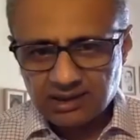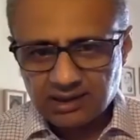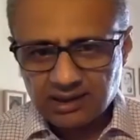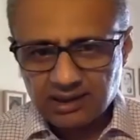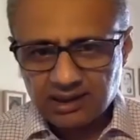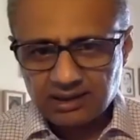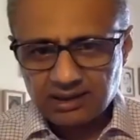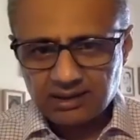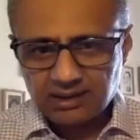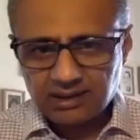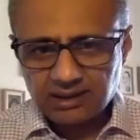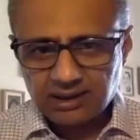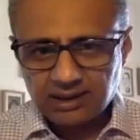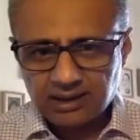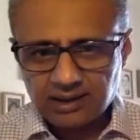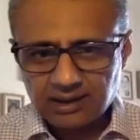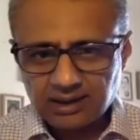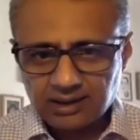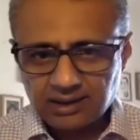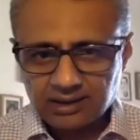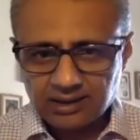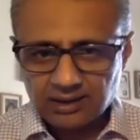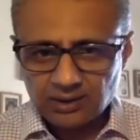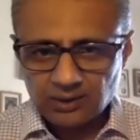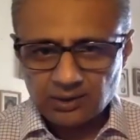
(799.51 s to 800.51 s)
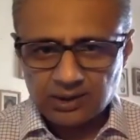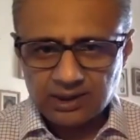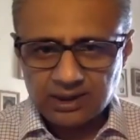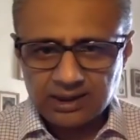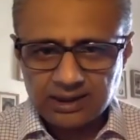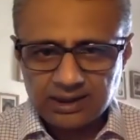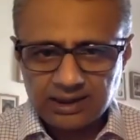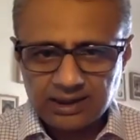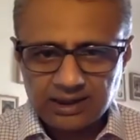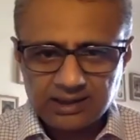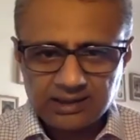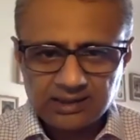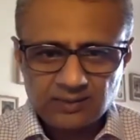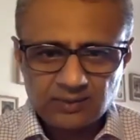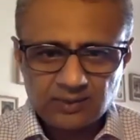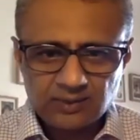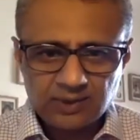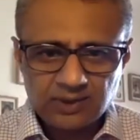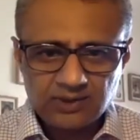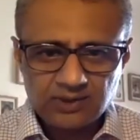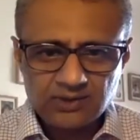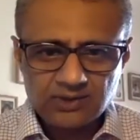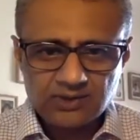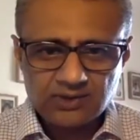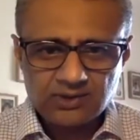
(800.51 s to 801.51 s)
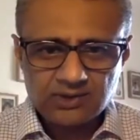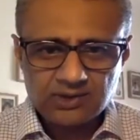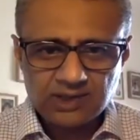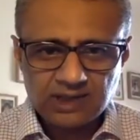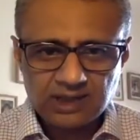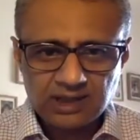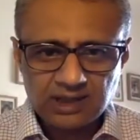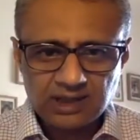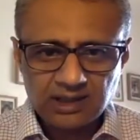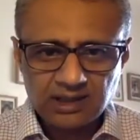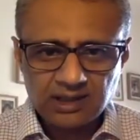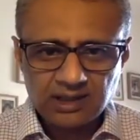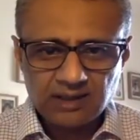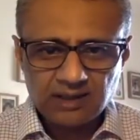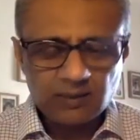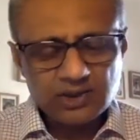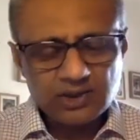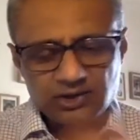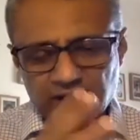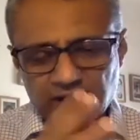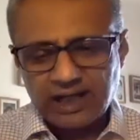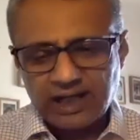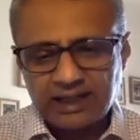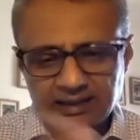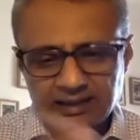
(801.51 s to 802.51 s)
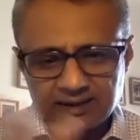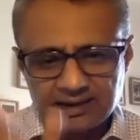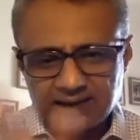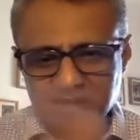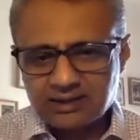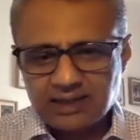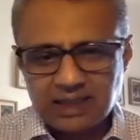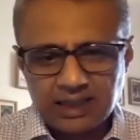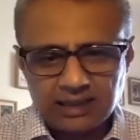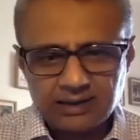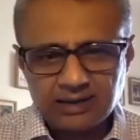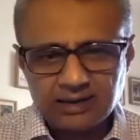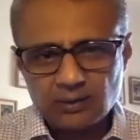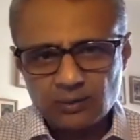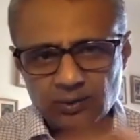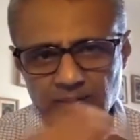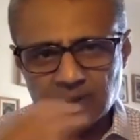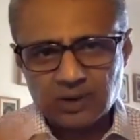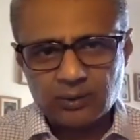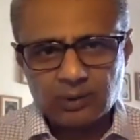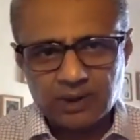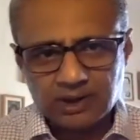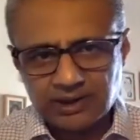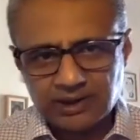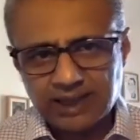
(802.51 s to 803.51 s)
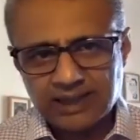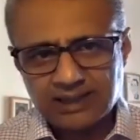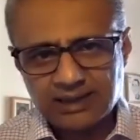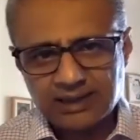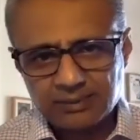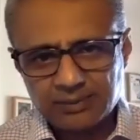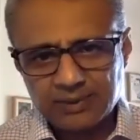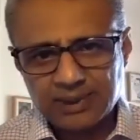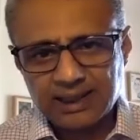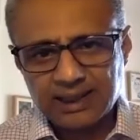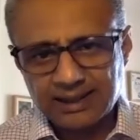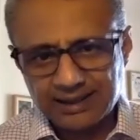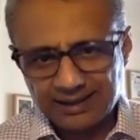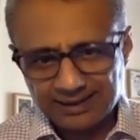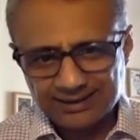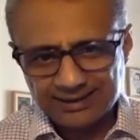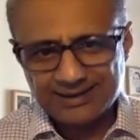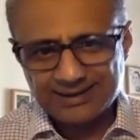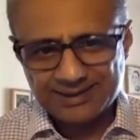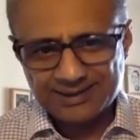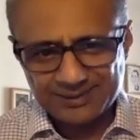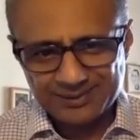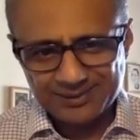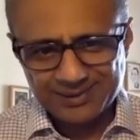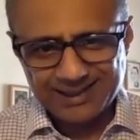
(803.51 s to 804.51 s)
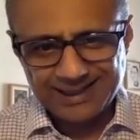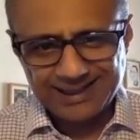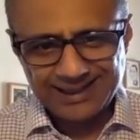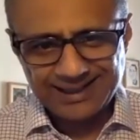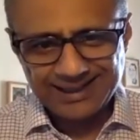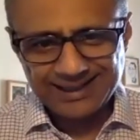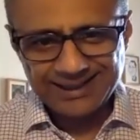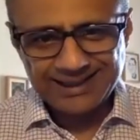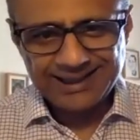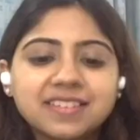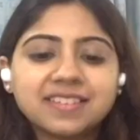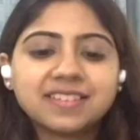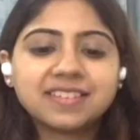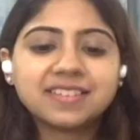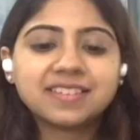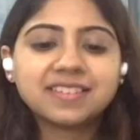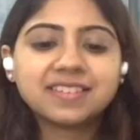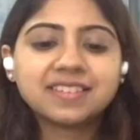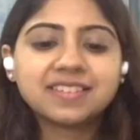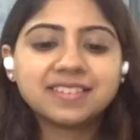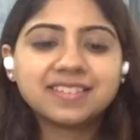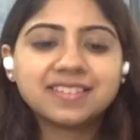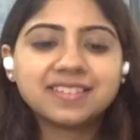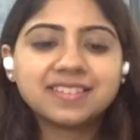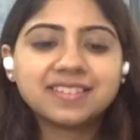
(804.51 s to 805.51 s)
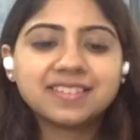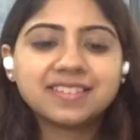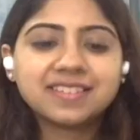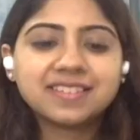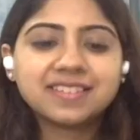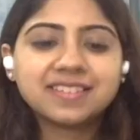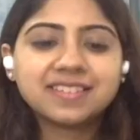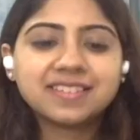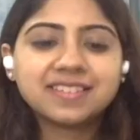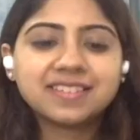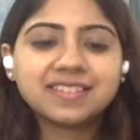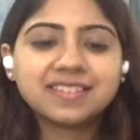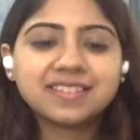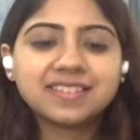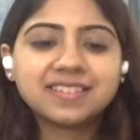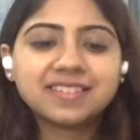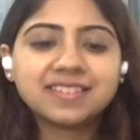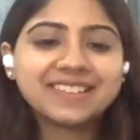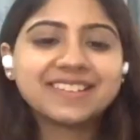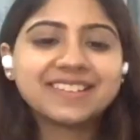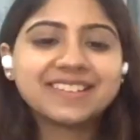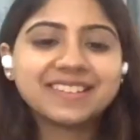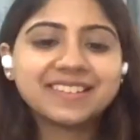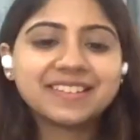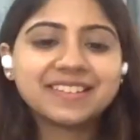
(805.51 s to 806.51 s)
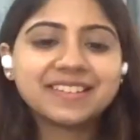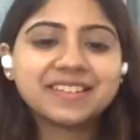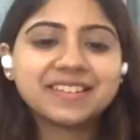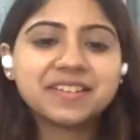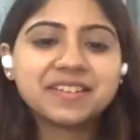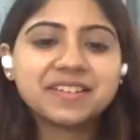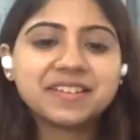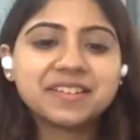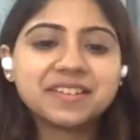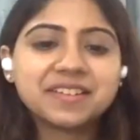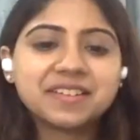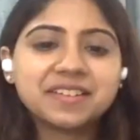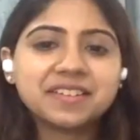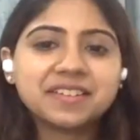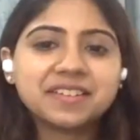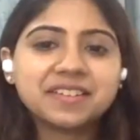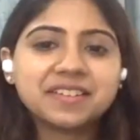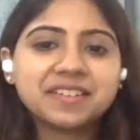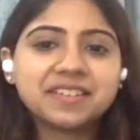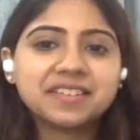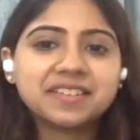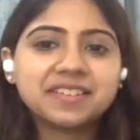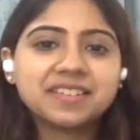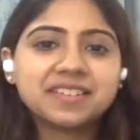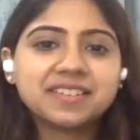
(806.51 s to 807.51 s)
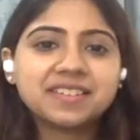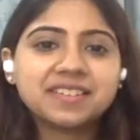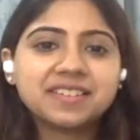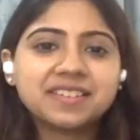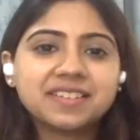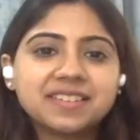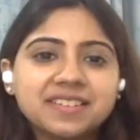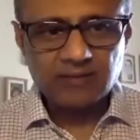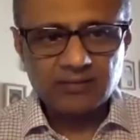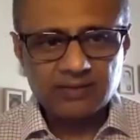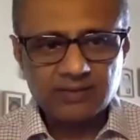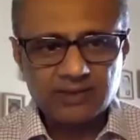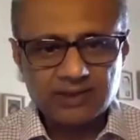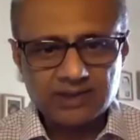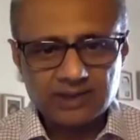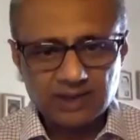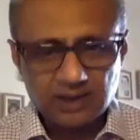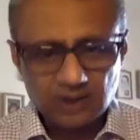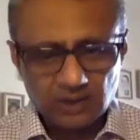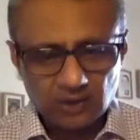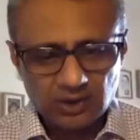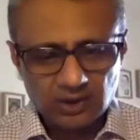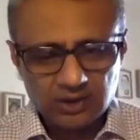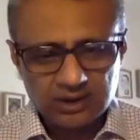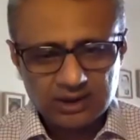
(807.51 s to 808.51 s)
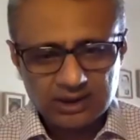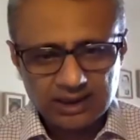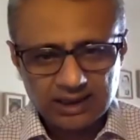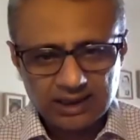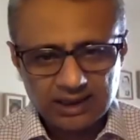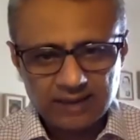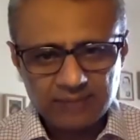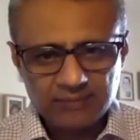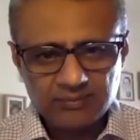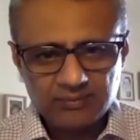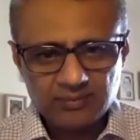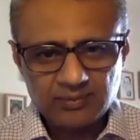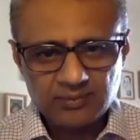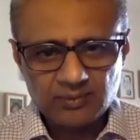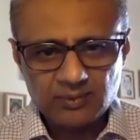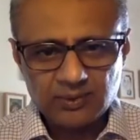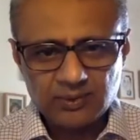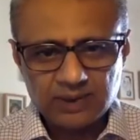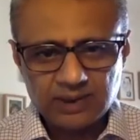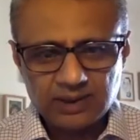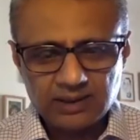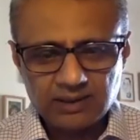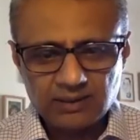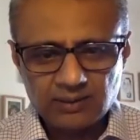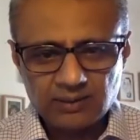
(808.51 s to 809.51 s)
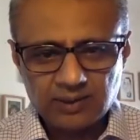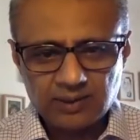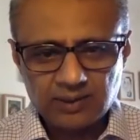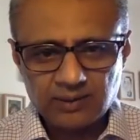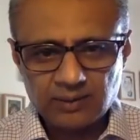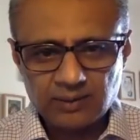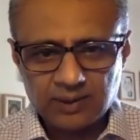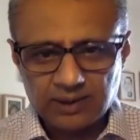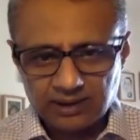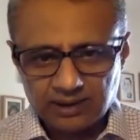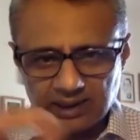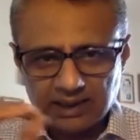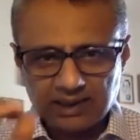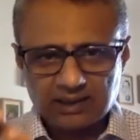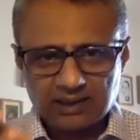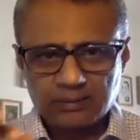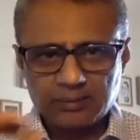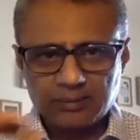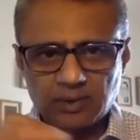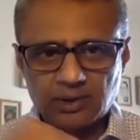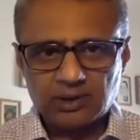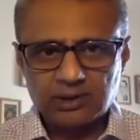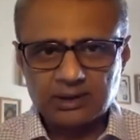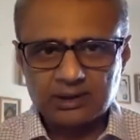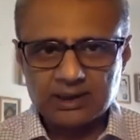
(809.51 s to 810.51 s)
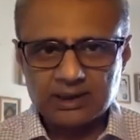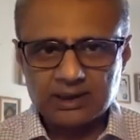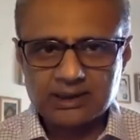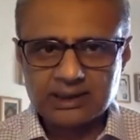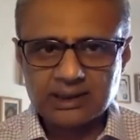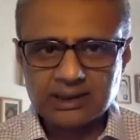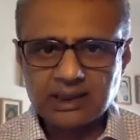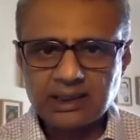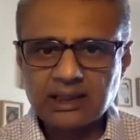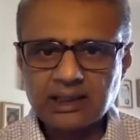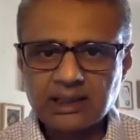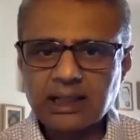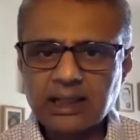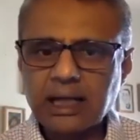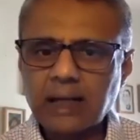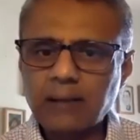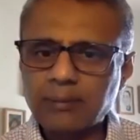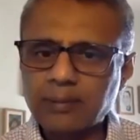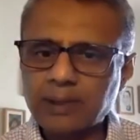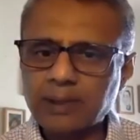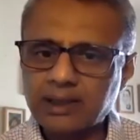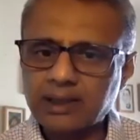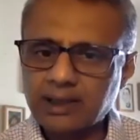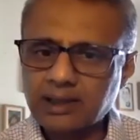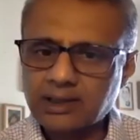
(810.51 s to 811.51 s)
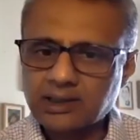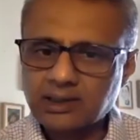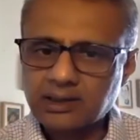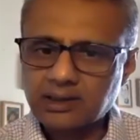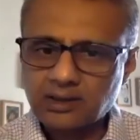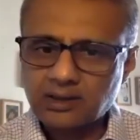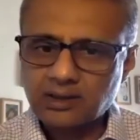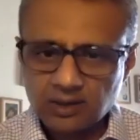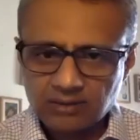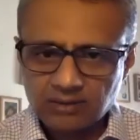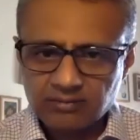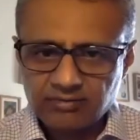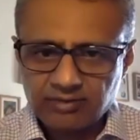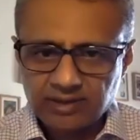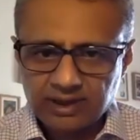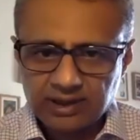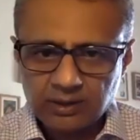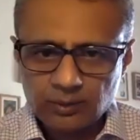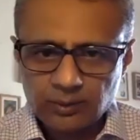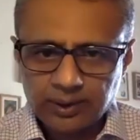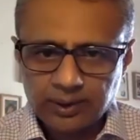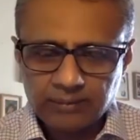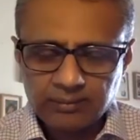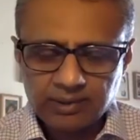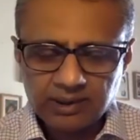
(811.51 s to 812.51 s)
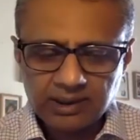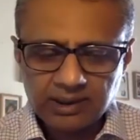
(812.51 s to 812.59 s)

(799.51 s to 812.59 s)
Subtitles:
In the olden days, we used to say, we tried this, that didn't work, we'll try something else. Okay, that's what happened. So that's how, after a long time, we hit upon this application called FieldWeb.